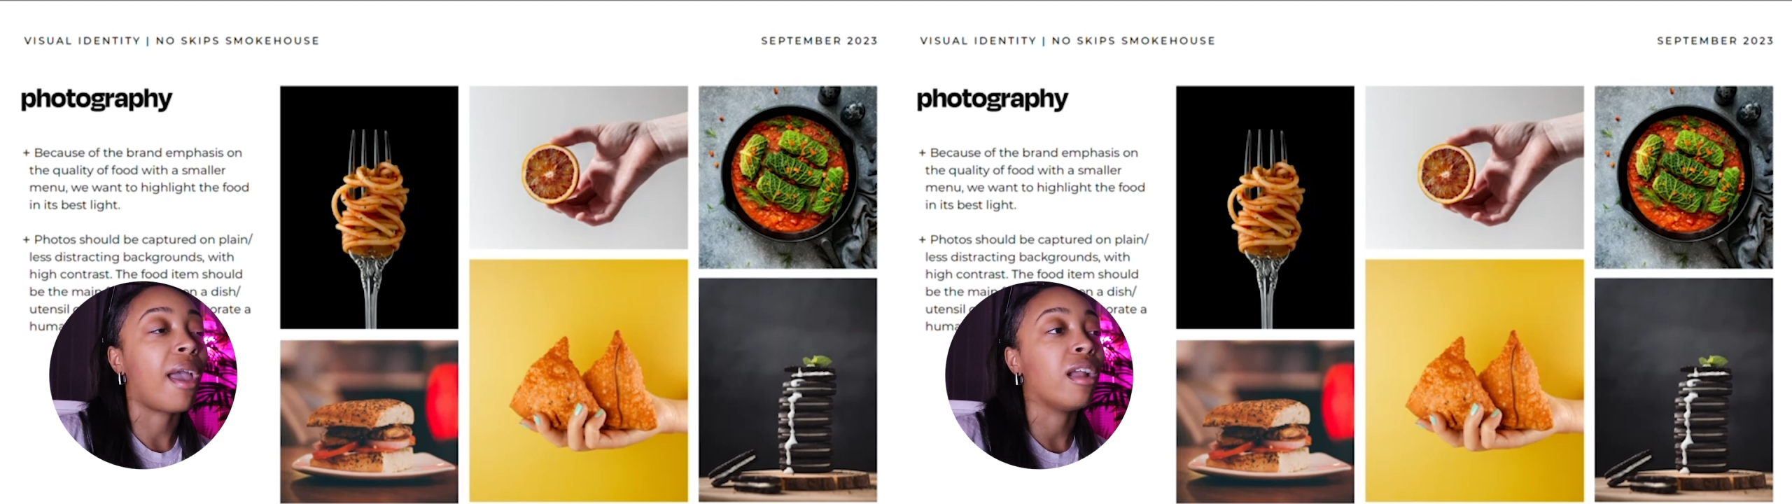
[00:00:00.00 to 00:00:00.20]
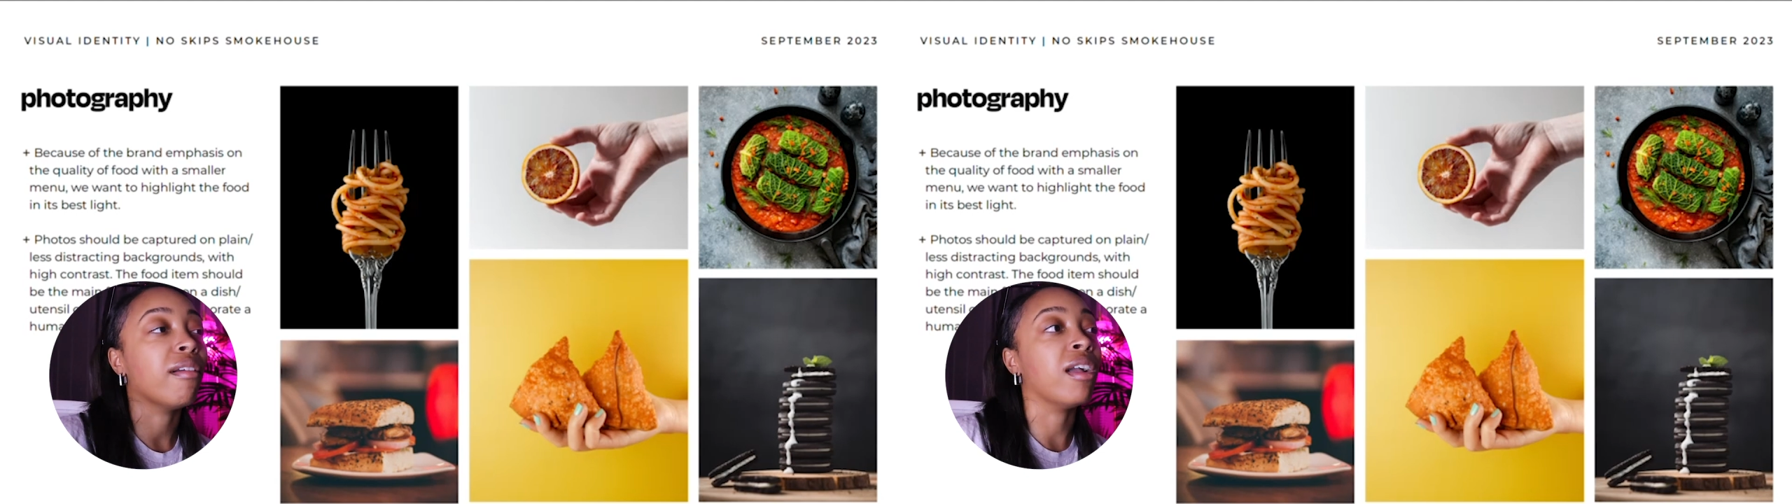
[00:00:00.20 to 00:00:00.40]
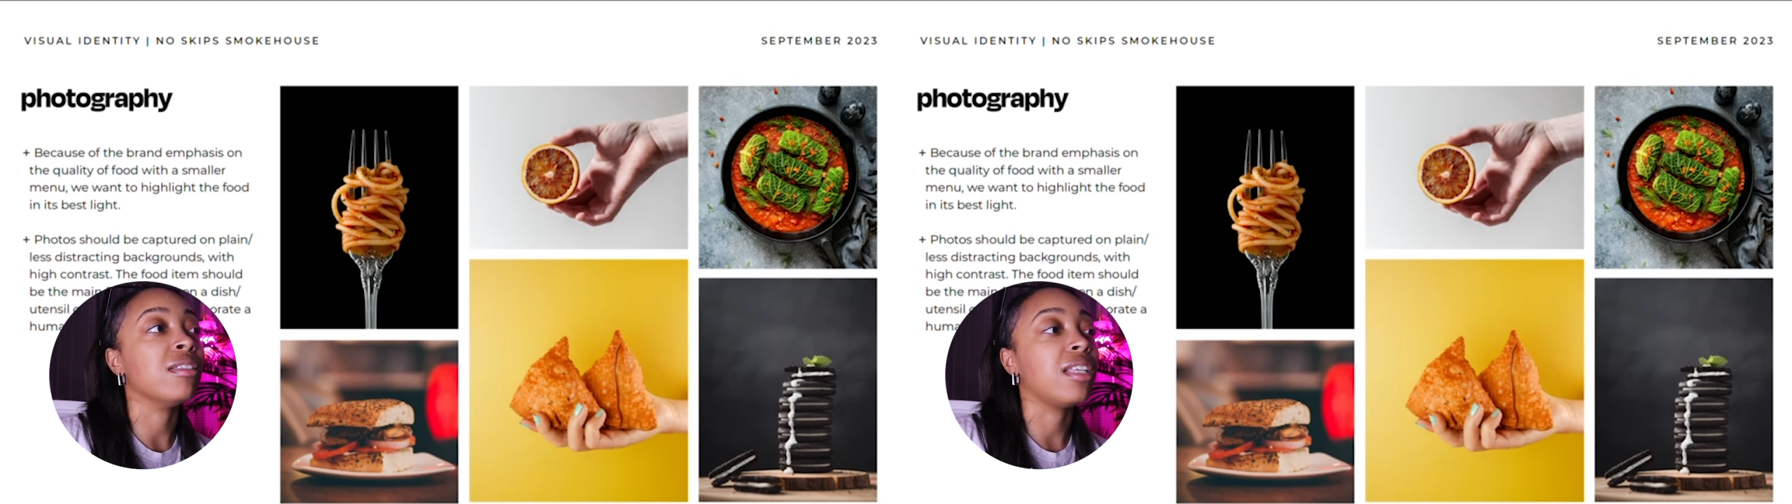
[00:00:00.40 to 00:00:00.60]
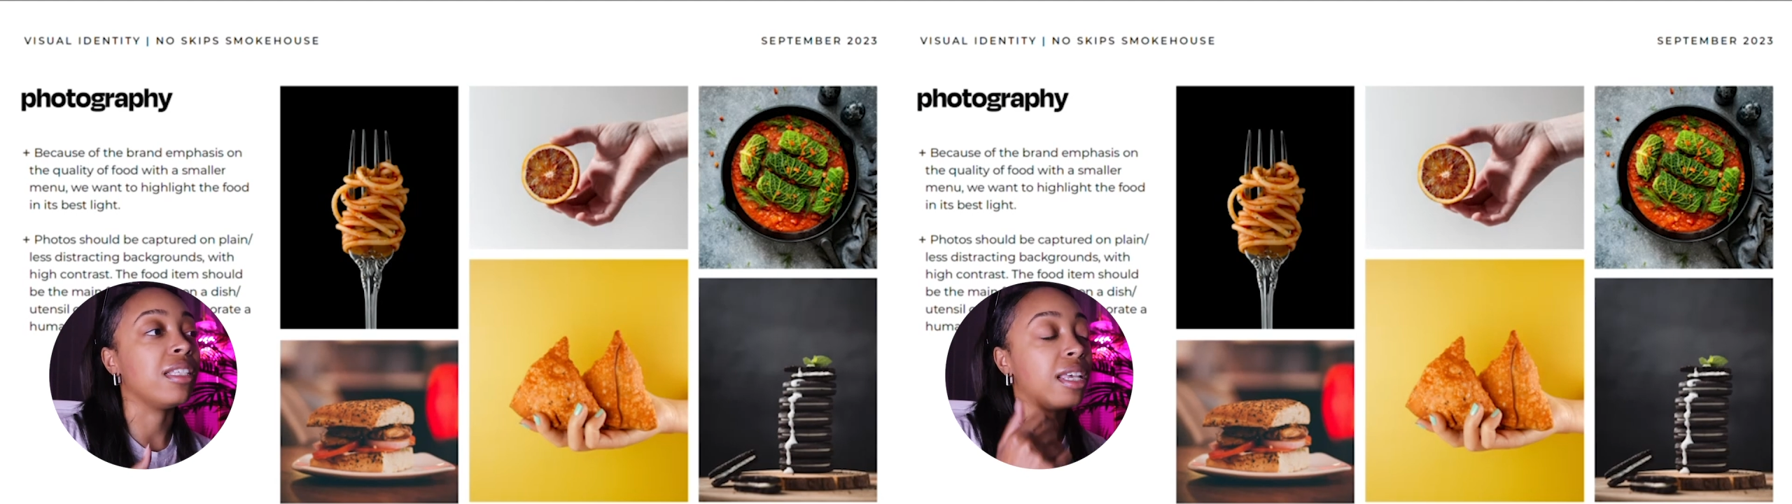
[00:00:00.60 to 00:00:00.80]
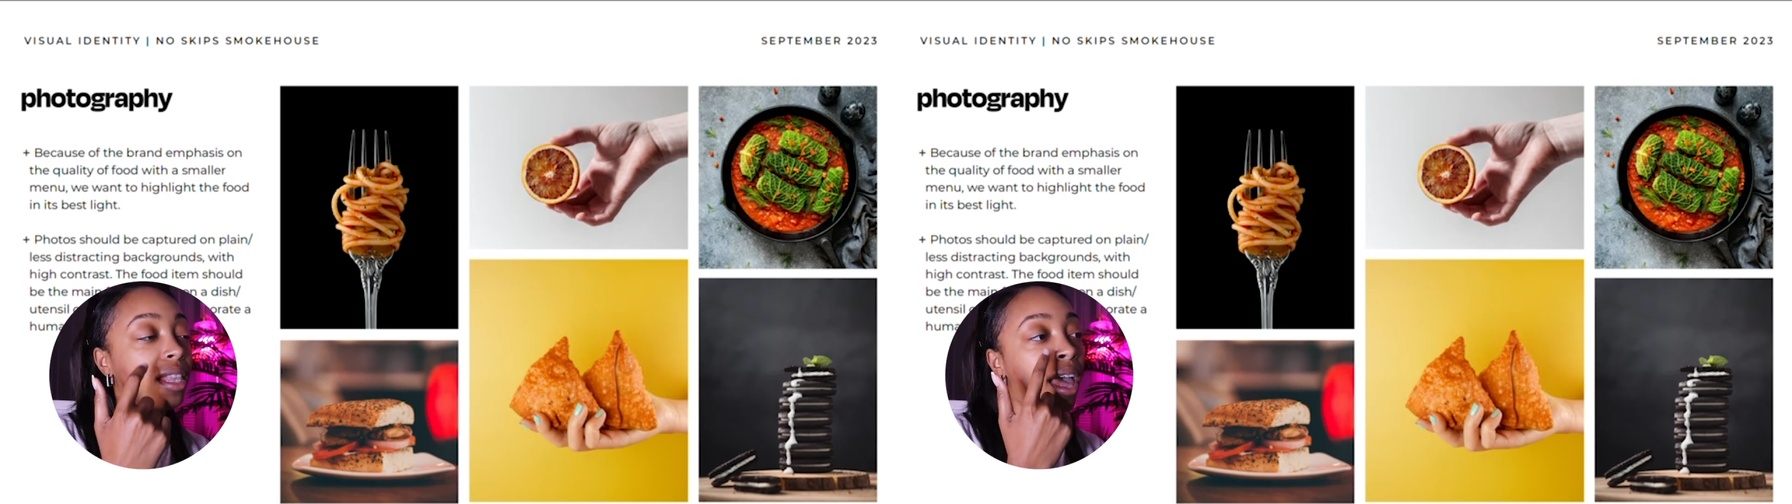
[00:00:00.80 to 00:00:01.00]
backgrounds,
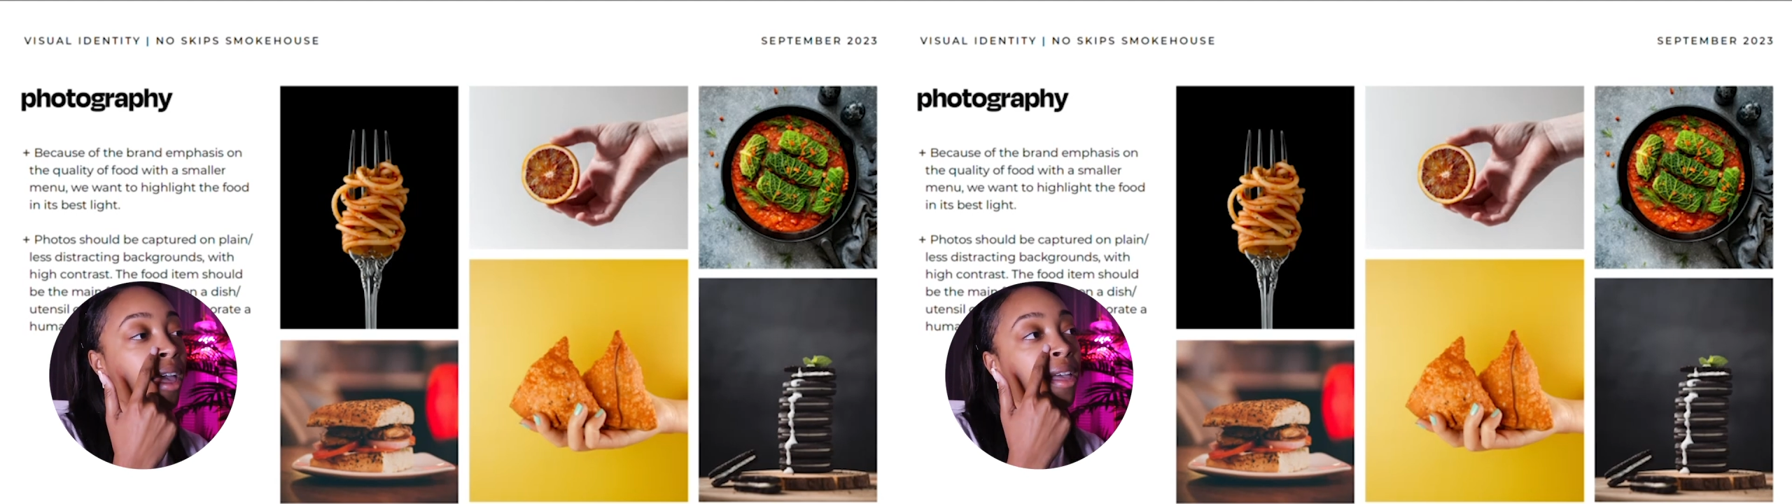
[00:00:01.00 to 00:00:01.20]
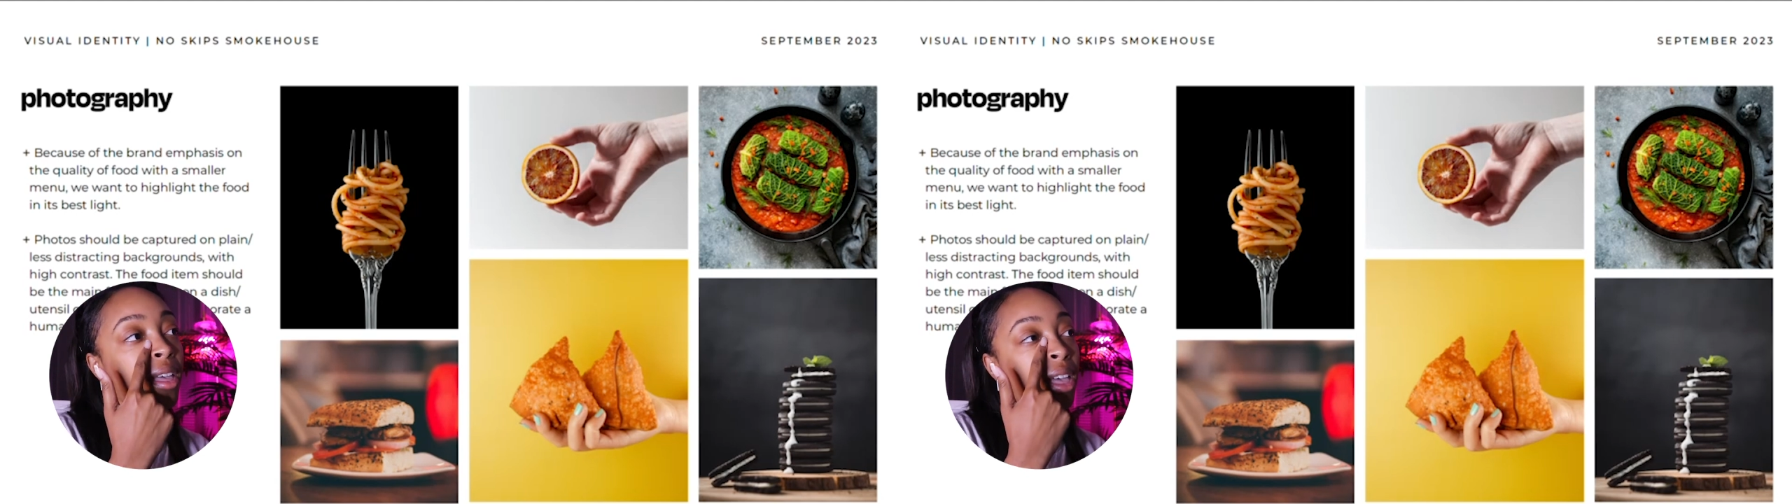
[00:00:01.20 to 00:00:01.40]
things like that.